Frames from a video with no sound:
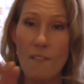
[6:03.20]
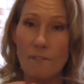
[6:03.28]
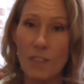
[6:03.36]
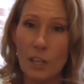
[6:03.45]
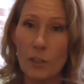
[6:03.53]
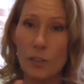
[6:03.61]

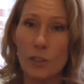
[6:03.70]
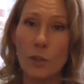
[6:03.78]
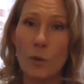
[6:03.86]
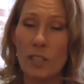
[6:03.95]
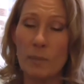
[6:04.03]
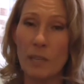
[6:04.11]
Fingers are
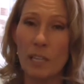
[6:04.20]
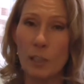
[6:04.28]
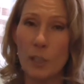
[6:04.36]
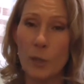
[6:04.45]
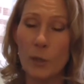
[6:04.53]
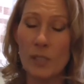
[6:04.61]
going to be
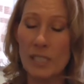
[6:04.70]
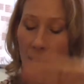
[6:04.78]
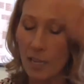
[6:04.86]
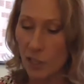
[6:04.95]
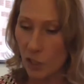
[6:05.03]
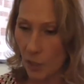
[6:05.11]
closed.
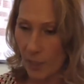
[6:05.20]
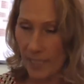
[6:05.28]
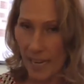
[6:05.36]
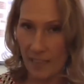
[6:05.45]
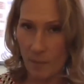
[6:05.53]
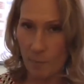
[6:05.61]
Starts
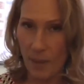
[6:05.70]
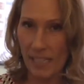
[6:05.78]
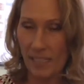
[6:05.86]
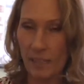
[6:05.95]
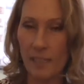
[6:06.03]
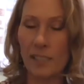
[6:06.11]
at the
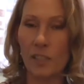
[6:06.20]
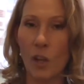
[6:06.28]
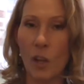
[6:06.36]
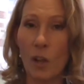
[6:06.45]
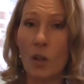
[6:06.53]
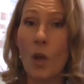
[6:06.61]
base of the
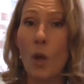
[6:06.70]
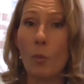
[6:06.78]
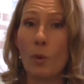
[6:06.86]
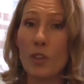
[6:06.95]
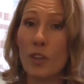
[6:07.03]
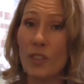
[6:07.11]
skull
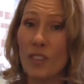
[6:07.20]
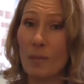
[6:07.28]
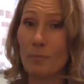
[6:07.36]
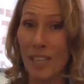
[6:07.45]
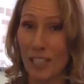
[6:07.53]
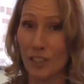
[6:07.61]
with your
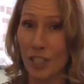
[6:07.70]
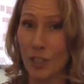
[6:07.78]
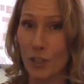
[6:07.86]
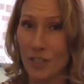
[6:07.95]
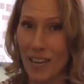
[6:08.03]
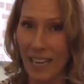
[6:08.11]
thumb touching
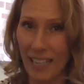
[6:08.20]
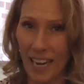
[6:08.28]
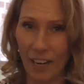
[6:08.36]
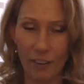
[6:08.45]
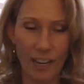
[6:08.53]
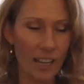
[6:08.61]
your neck
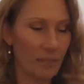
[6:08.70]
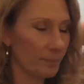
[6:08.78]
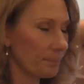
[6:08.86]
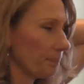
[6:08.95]
area.